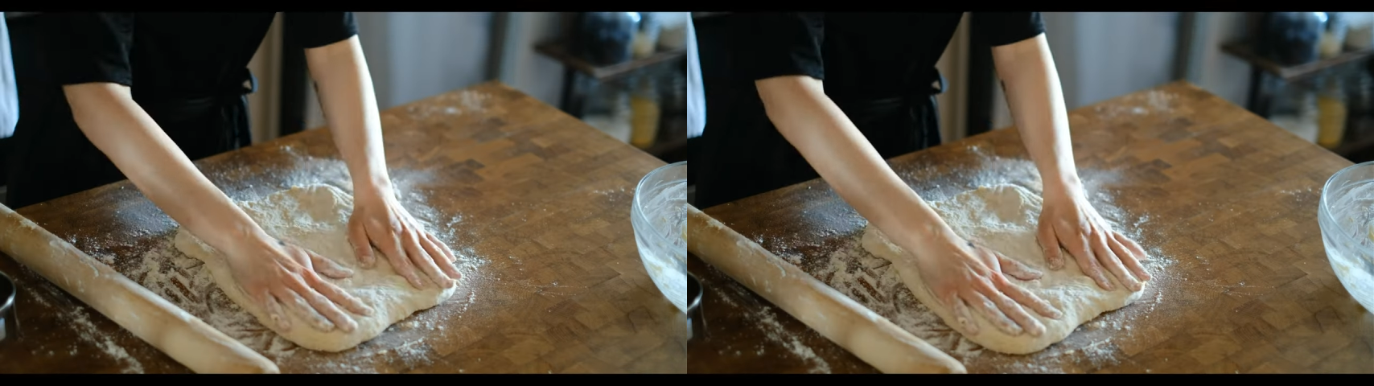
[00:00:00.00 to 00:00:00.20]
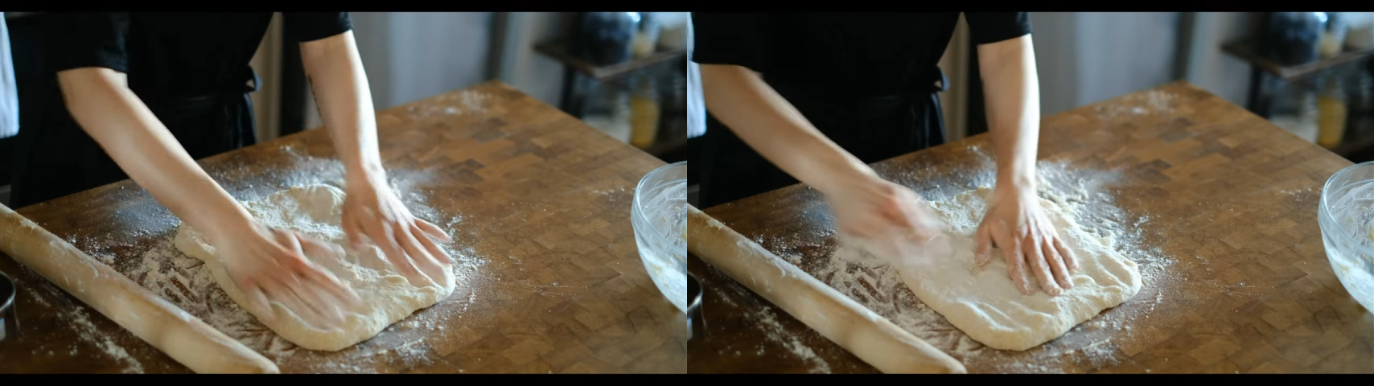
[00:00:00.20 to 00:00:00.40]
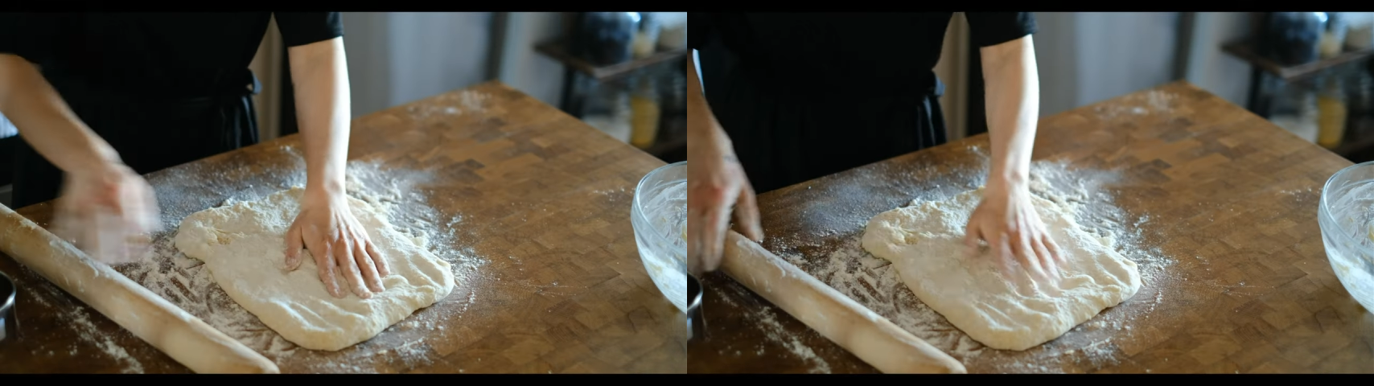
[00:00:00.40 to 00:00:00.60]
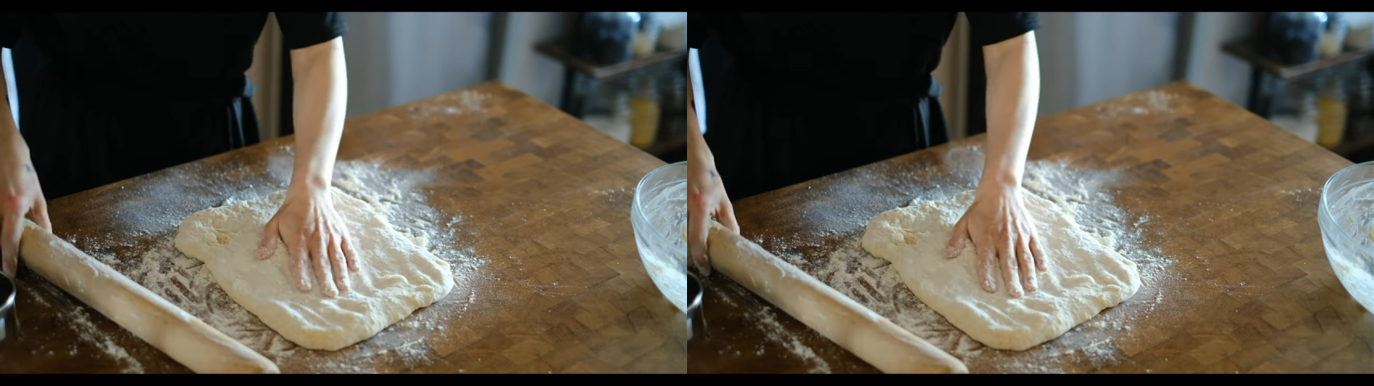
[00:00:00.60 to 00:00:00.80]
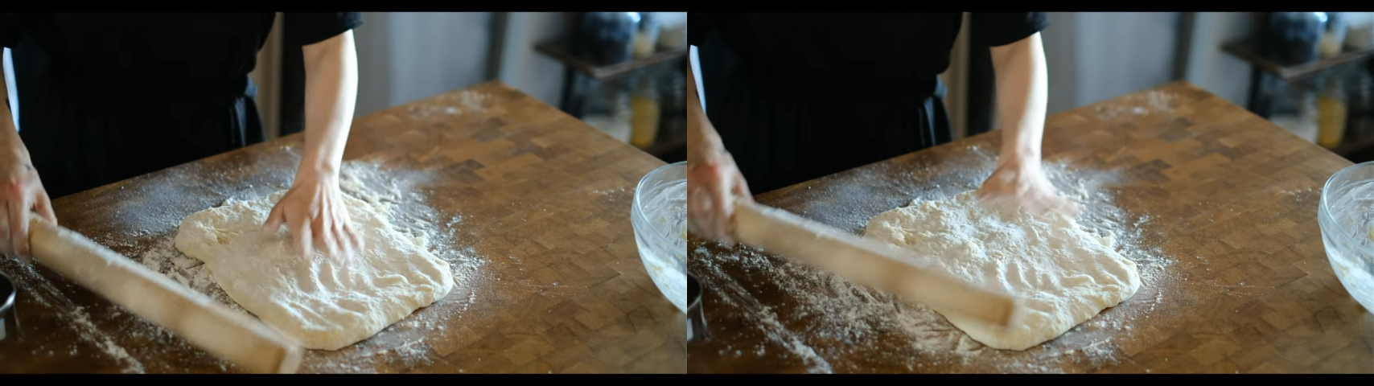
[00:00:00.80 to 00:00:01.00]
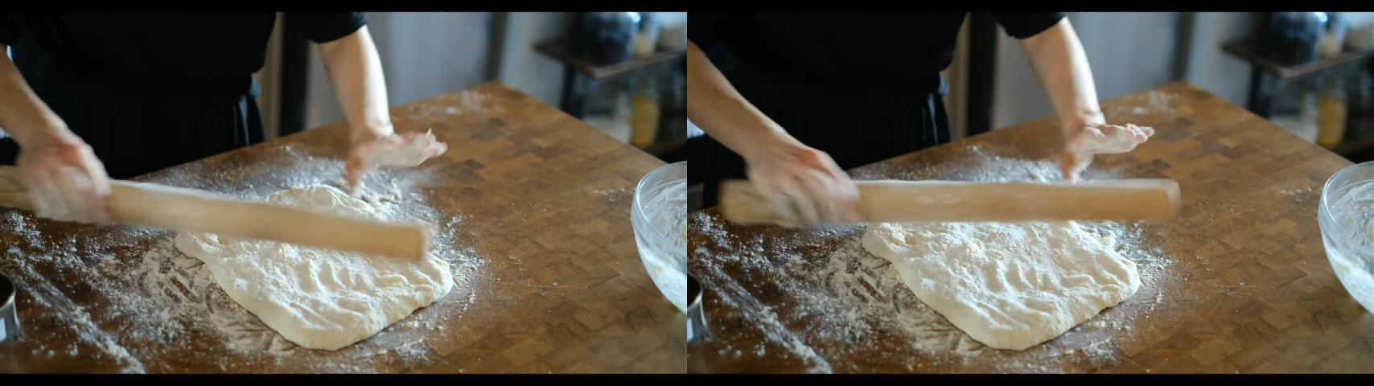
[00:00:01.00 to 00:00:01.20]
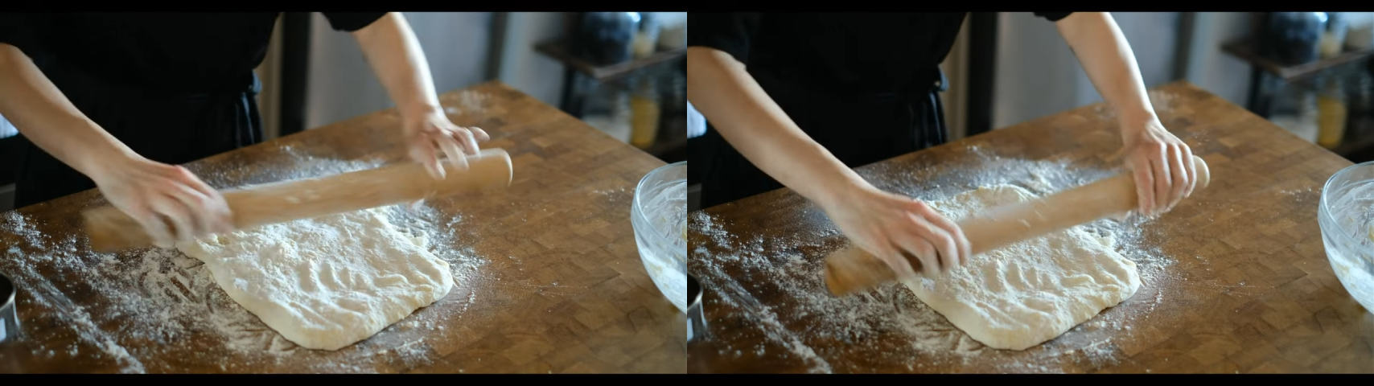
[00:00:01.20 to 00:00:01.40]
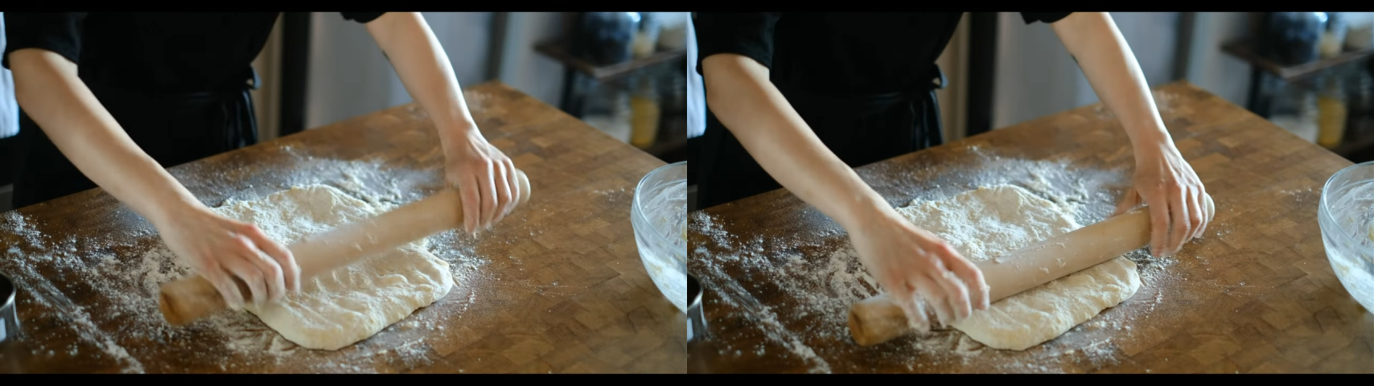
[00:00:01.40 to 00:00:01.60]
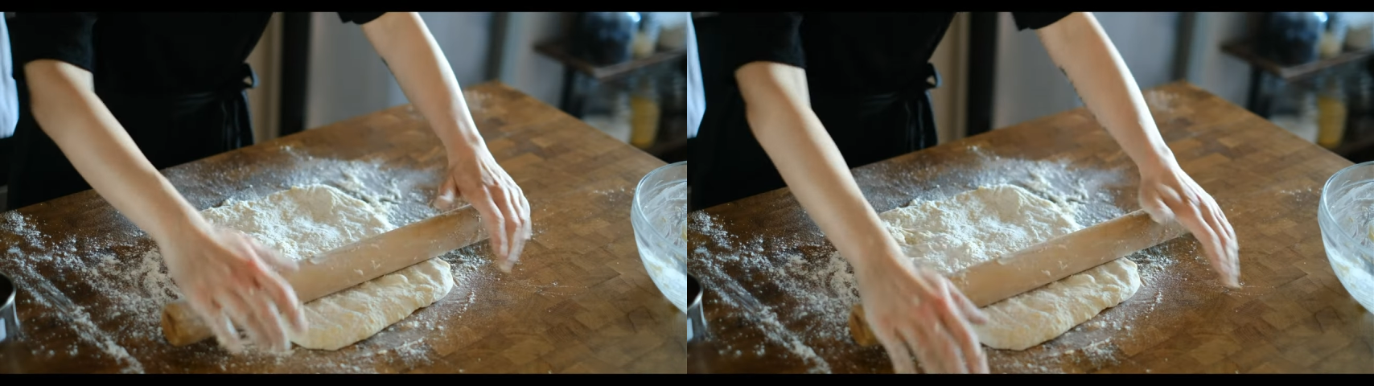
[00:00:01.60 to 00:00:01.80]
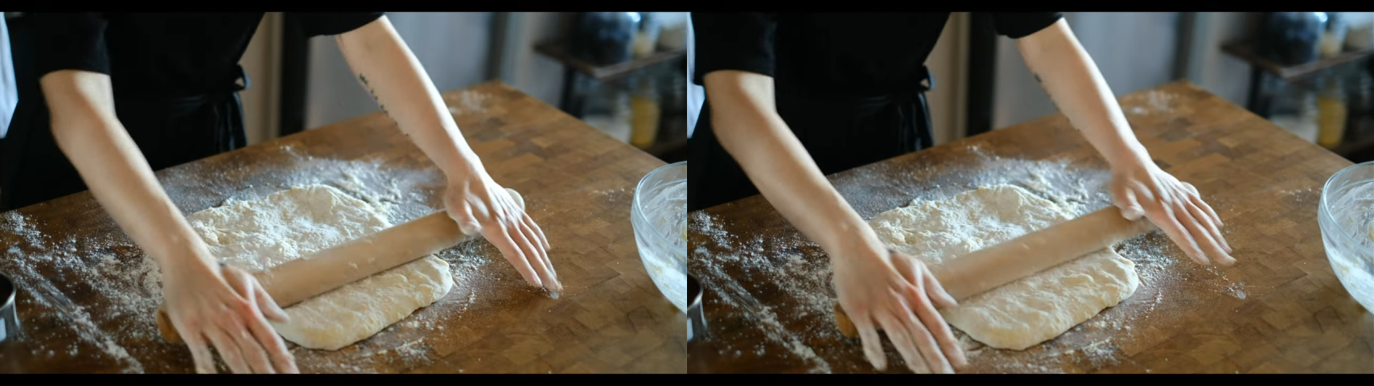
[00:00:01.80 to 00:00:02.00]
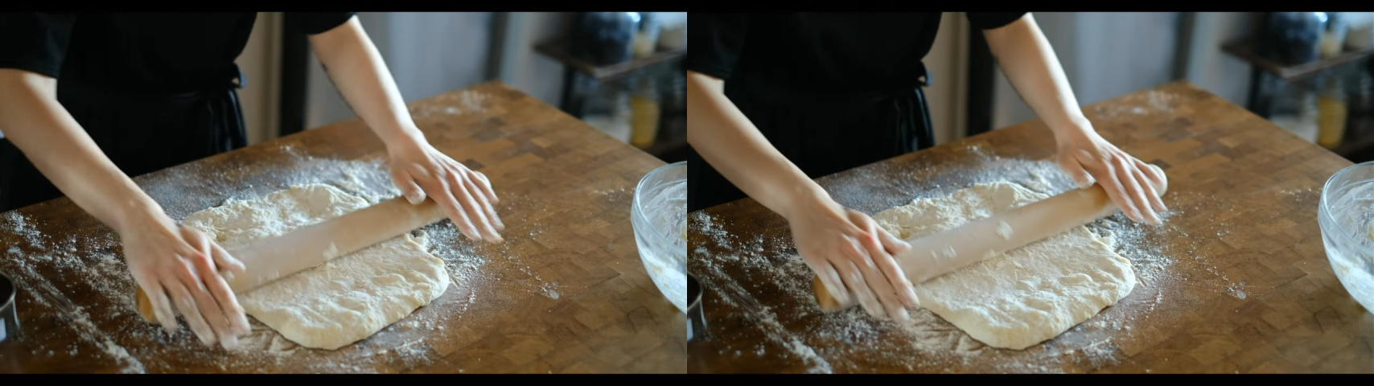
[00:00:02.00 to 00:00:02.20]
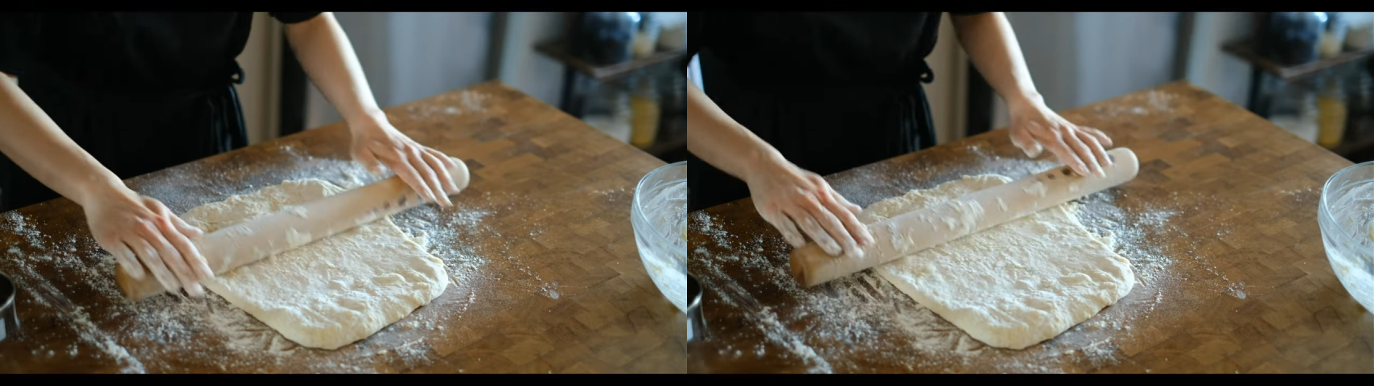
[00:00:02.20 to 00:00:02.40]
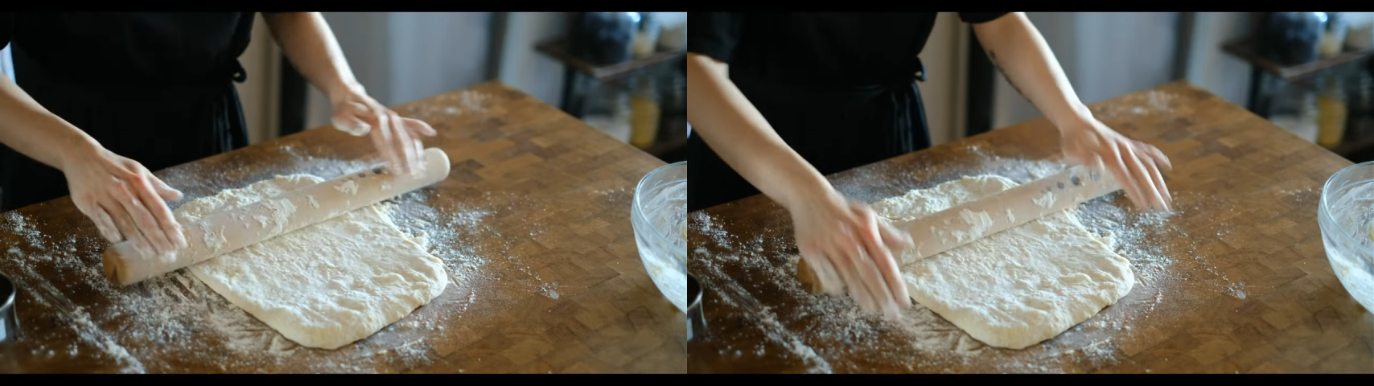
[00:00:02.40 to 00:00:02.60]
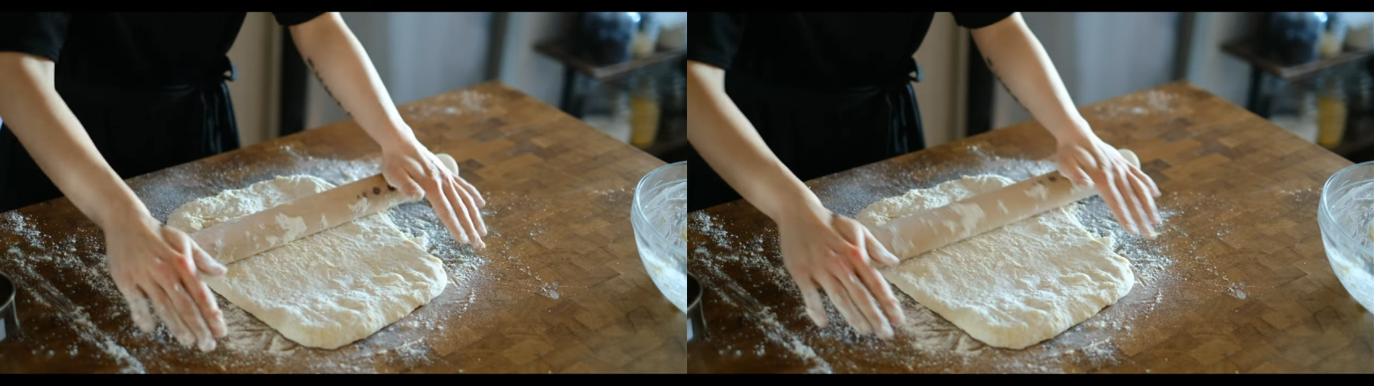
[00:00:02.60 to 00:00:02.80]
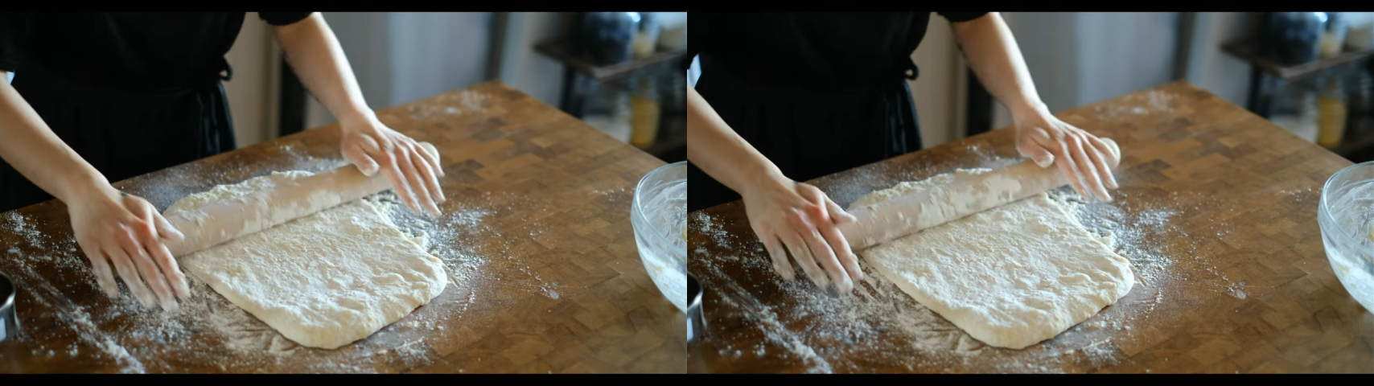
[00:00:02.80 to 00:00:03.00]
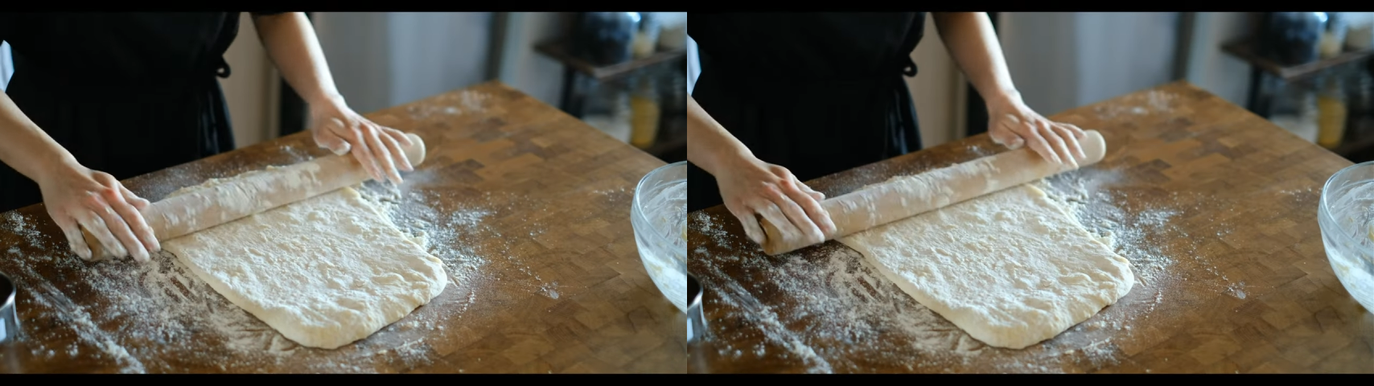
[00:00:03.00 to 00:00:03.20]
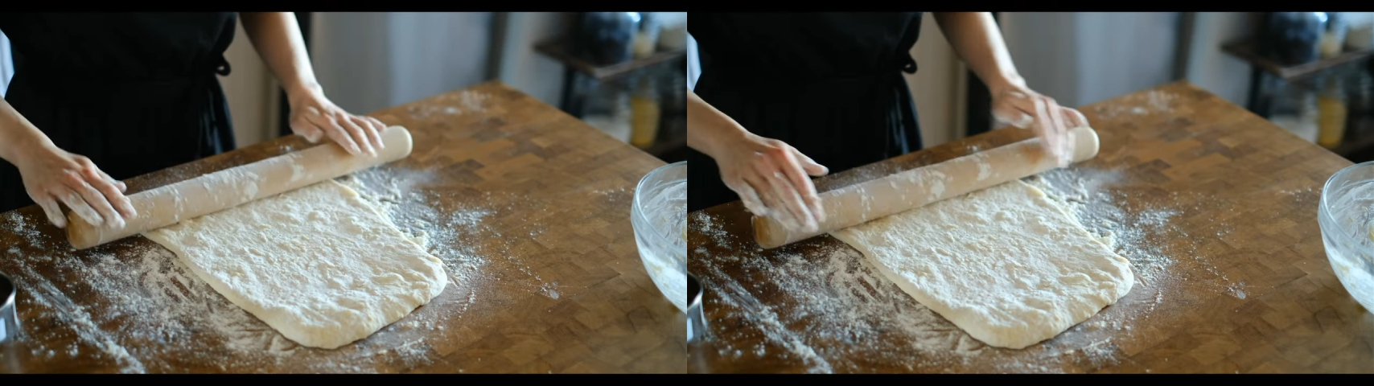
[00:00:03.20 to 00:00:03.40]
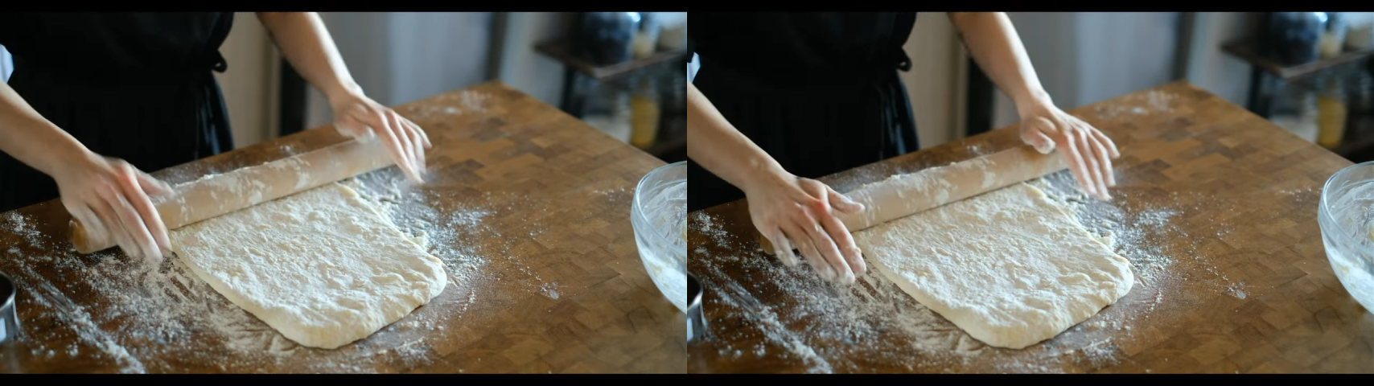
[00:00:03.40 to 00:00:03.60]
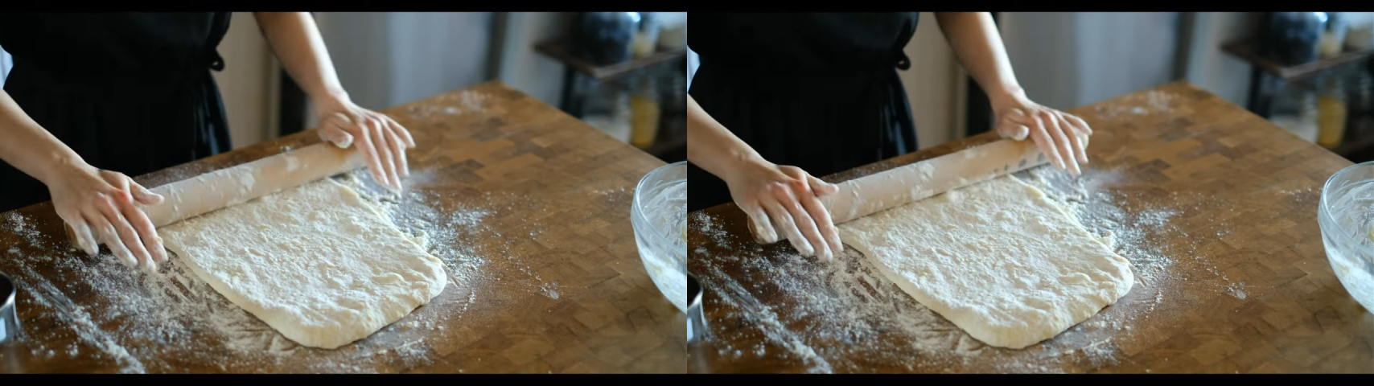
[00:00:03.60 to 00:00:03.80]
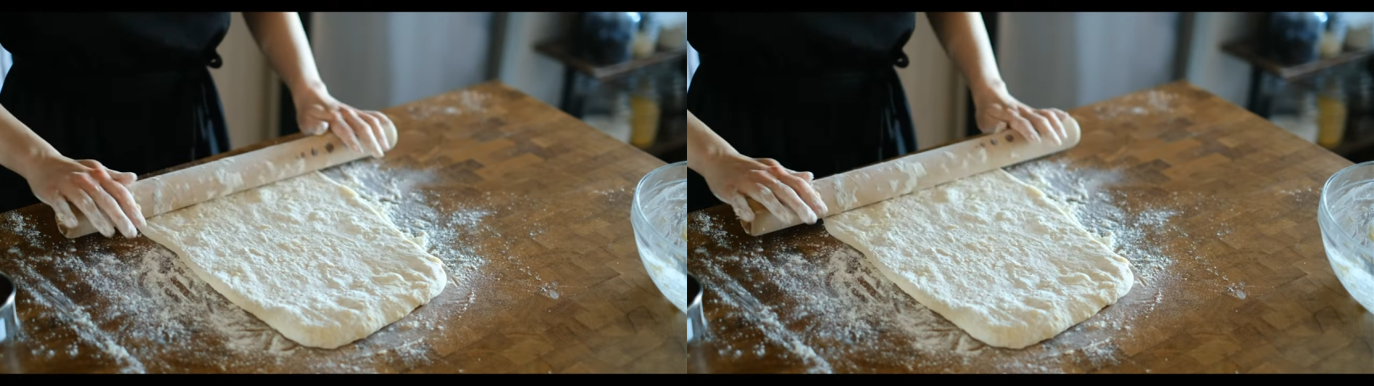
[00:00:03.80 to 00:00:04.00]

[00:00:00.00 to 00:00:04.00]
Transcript: (no speaker visible)